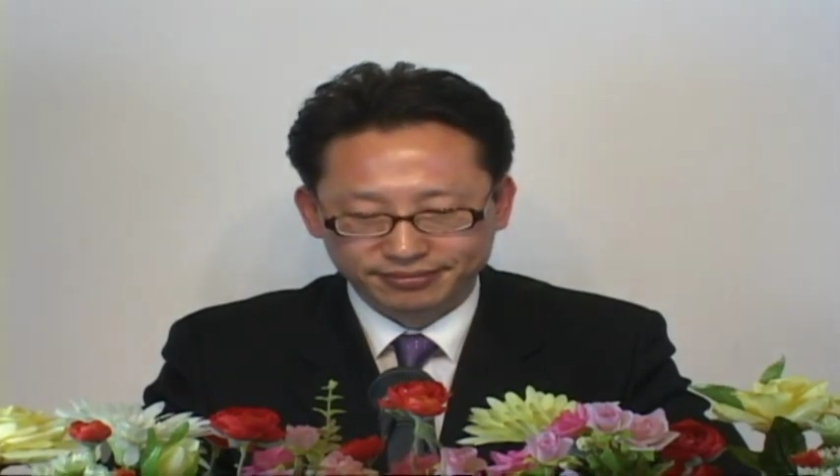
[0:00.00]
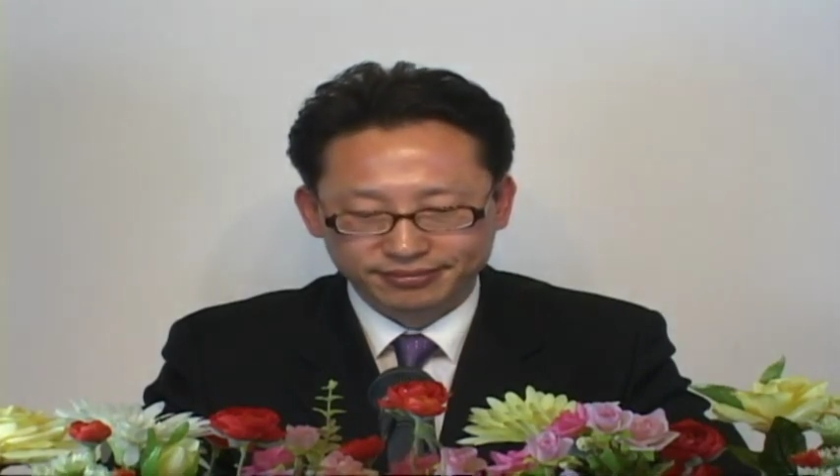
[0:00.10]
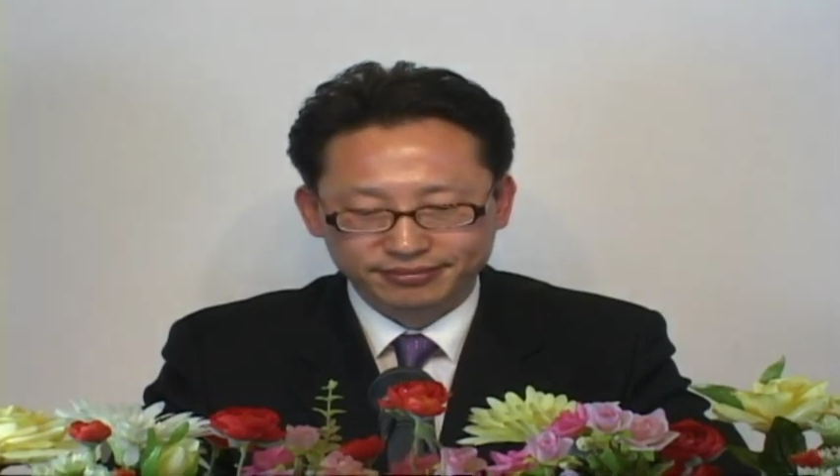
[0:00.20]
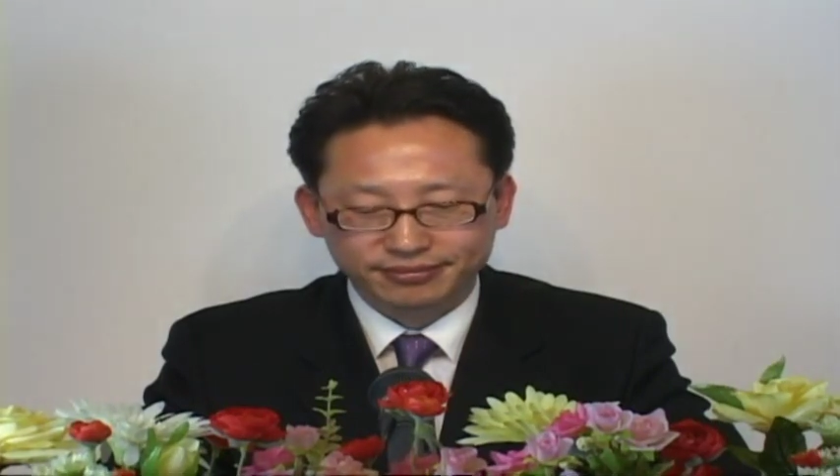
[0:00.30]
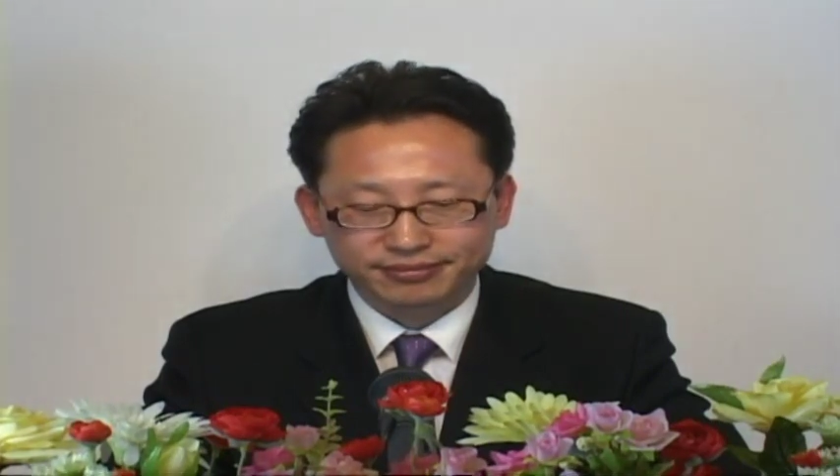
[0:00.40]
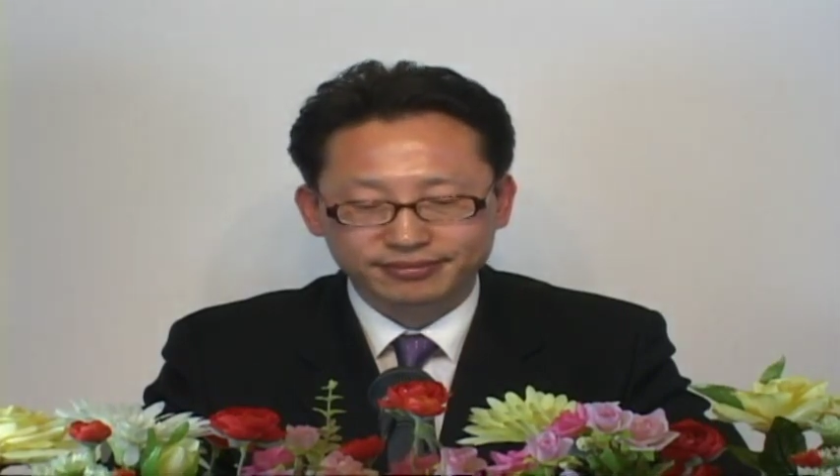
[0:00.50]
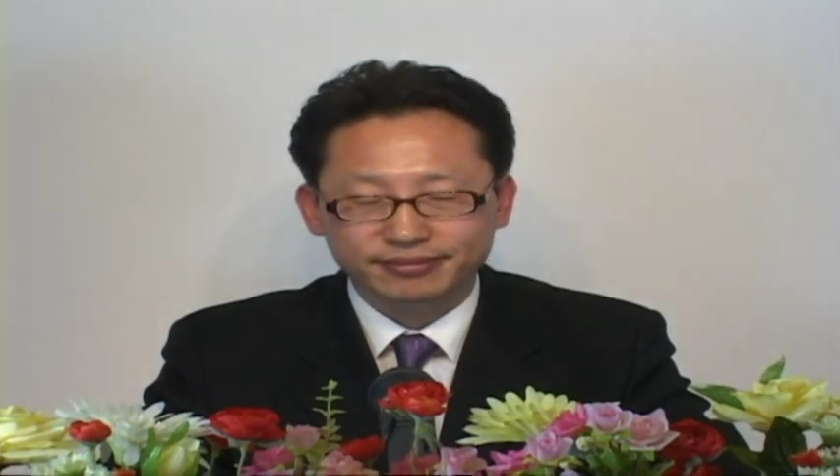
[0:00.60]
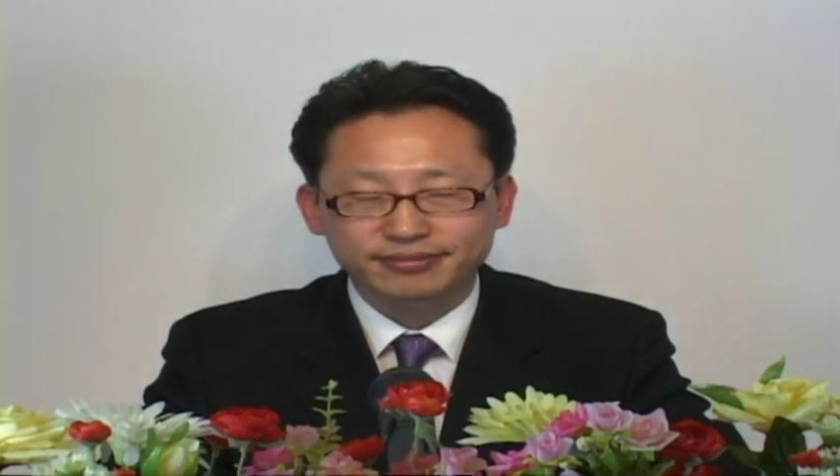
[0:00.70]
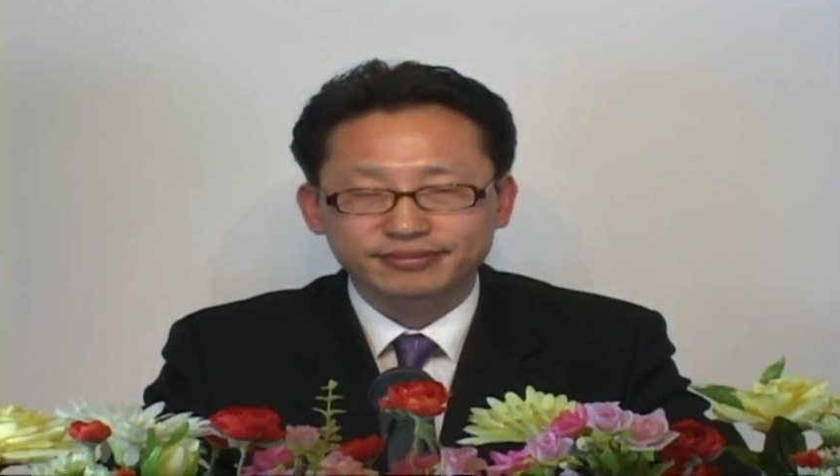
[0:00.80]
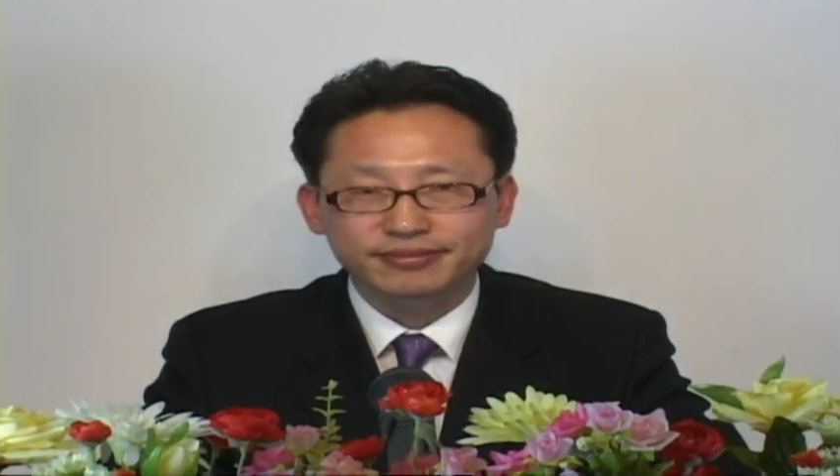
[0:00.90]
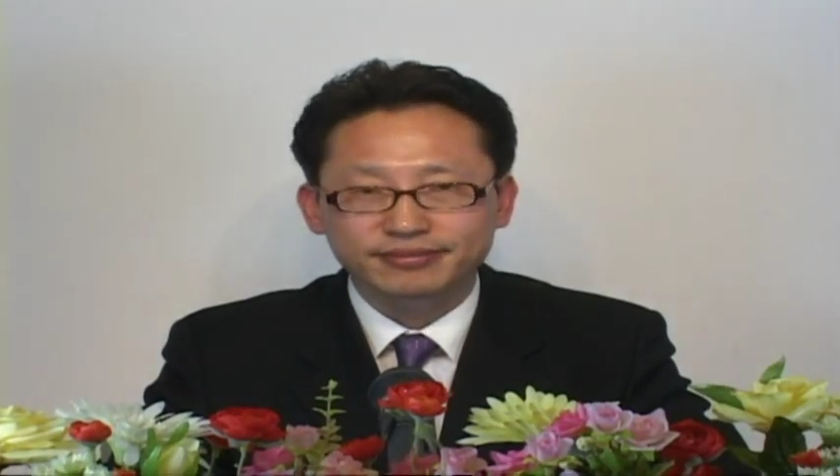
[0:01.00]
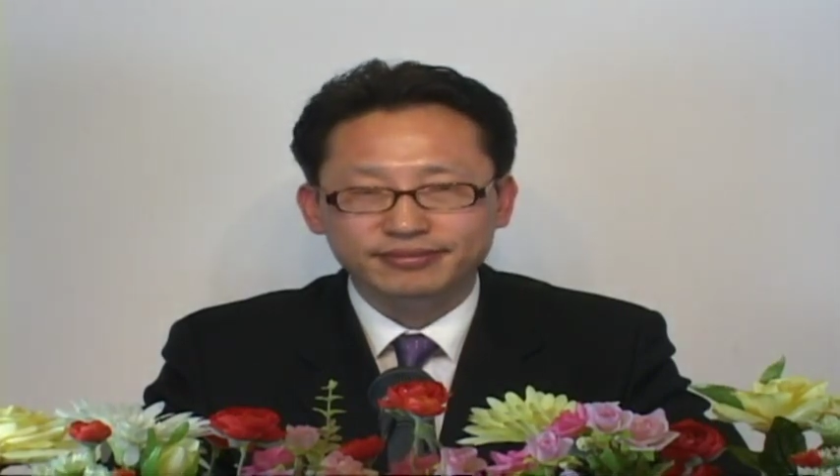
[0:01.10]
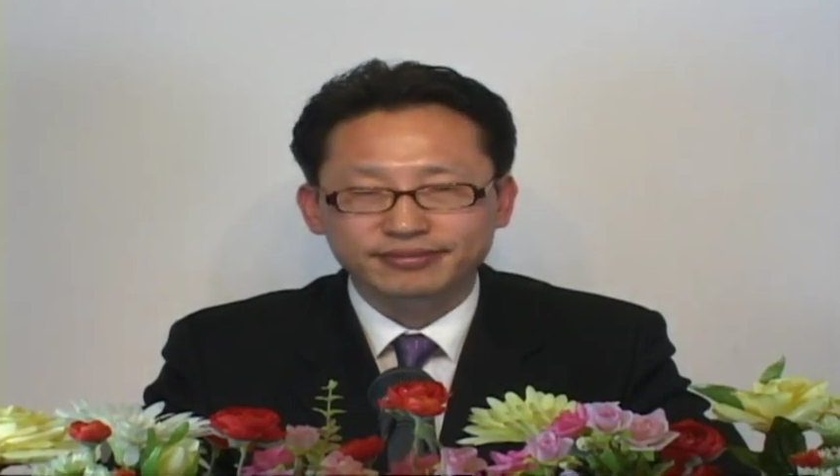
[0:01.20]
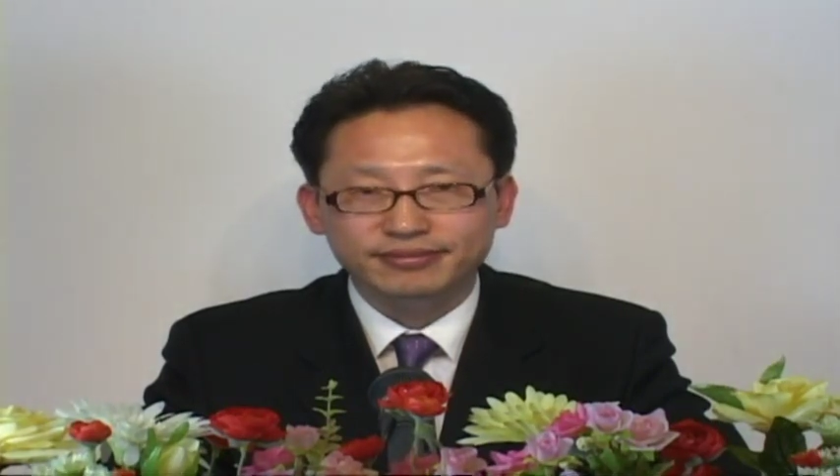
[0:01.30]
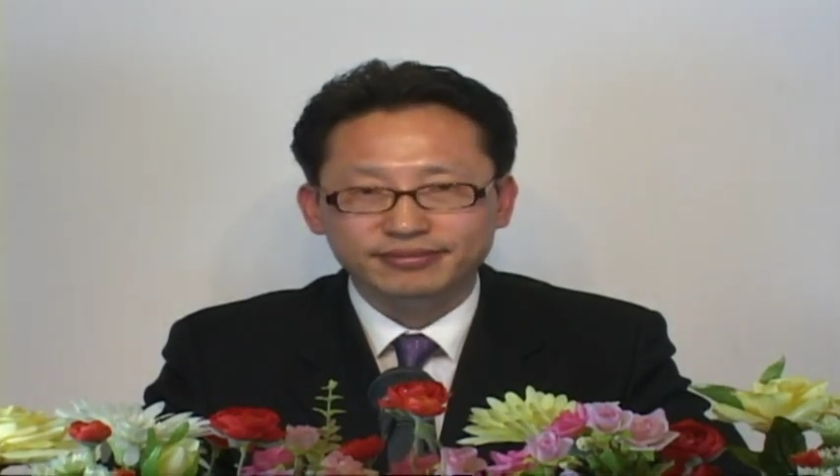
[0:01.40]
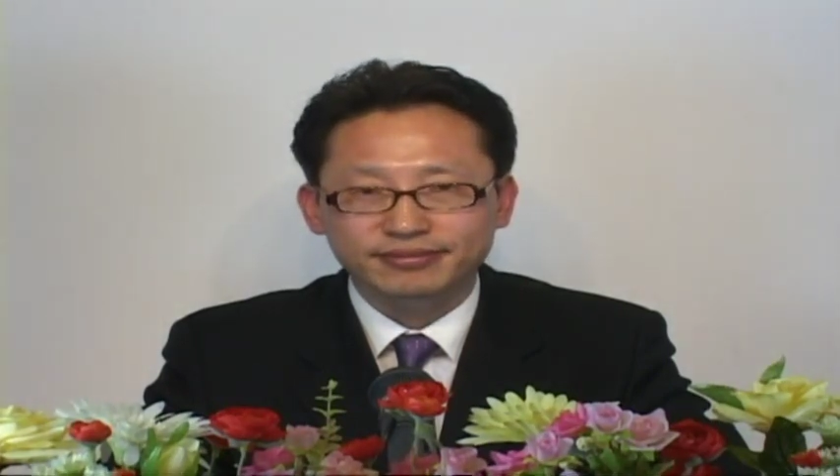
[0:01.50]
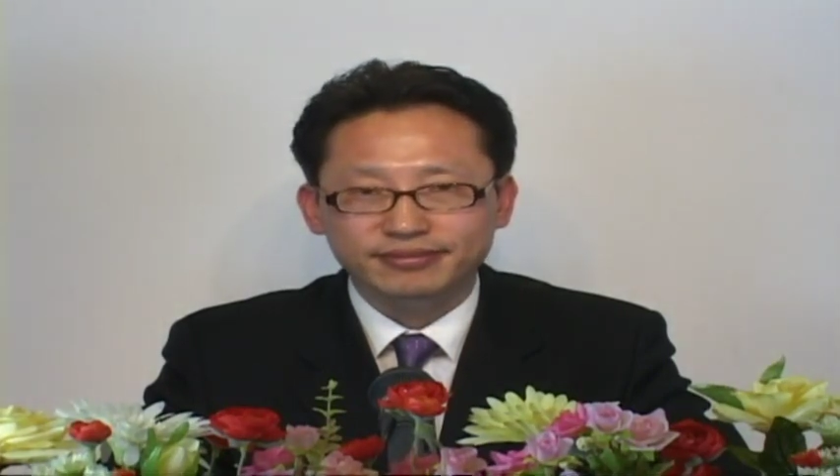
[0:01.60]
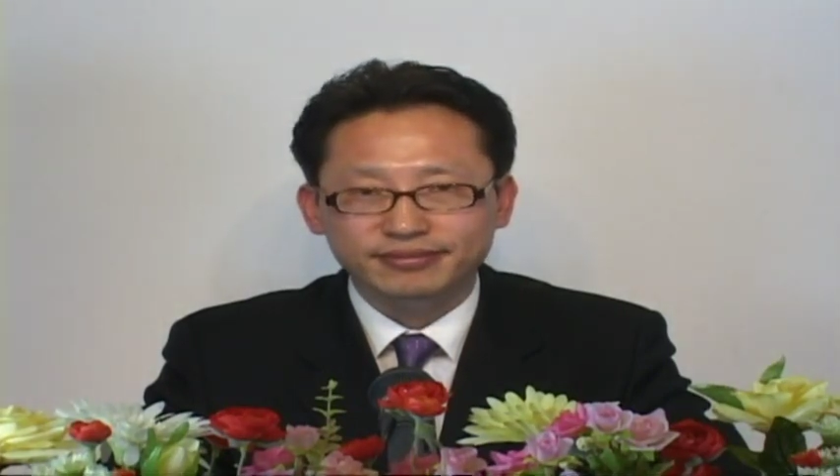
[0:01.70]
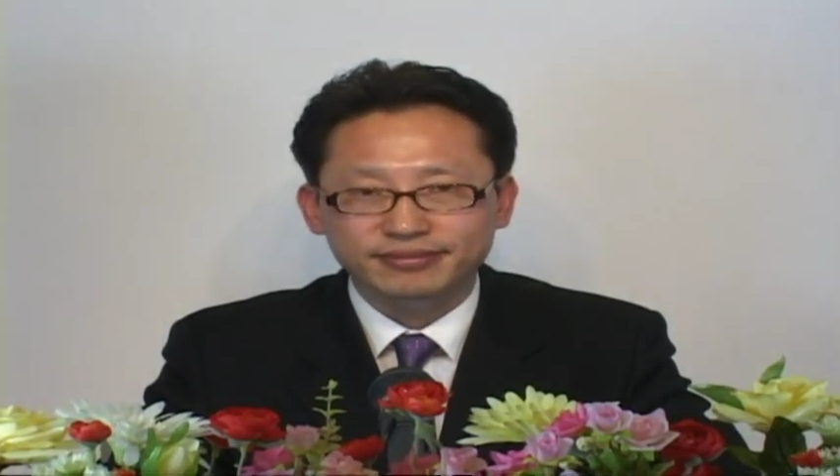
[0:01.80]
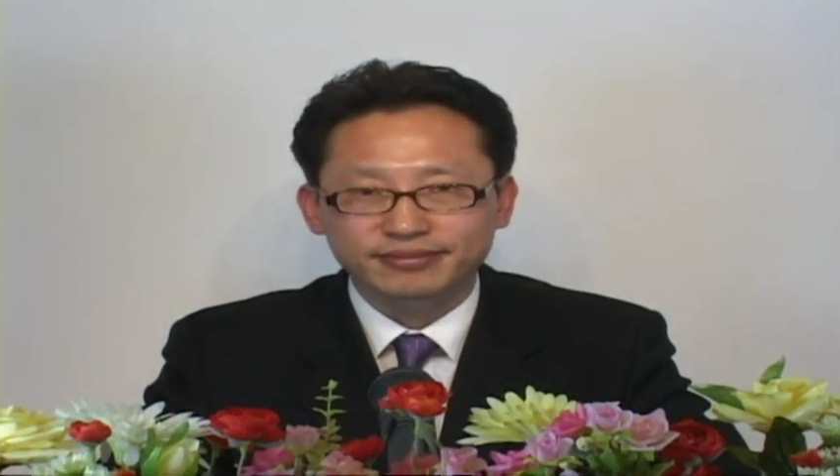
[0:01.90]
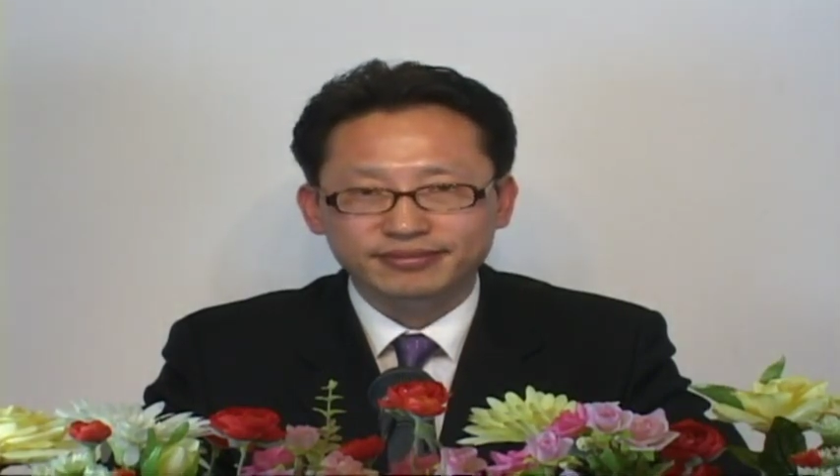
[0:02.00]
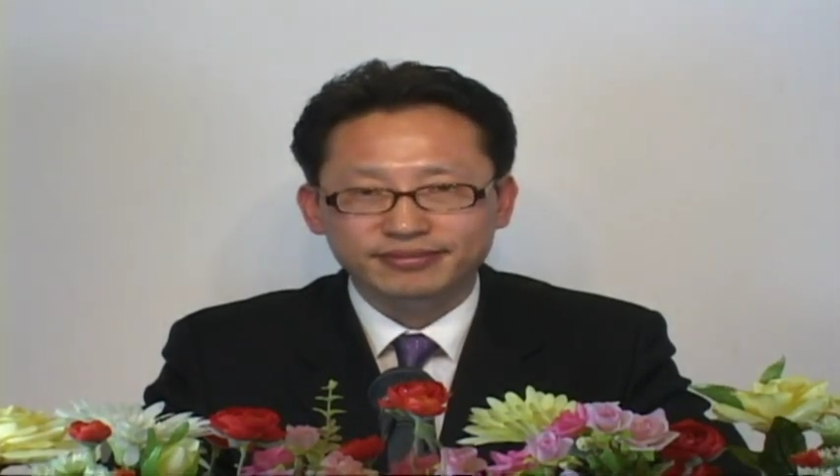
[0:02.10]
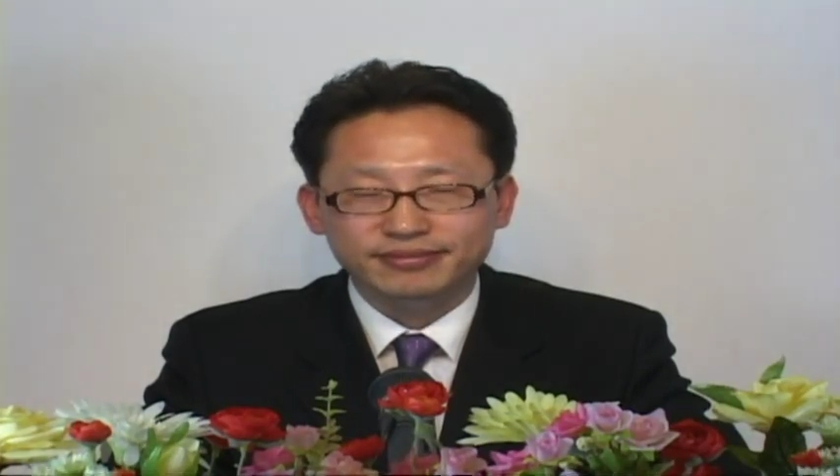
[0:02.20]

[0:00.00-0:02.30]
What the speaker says: 7 and 8.